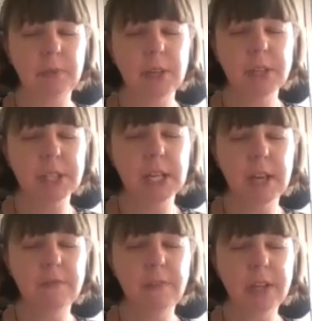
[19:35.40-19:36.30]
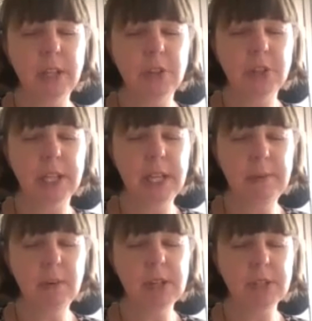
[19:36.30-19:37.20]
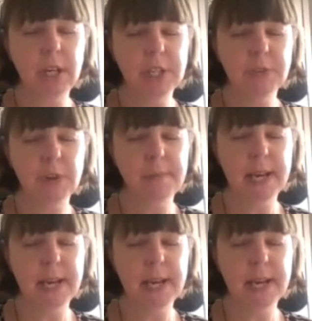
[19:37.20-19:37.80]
I'm just going to invite you to keep your eyes closed for a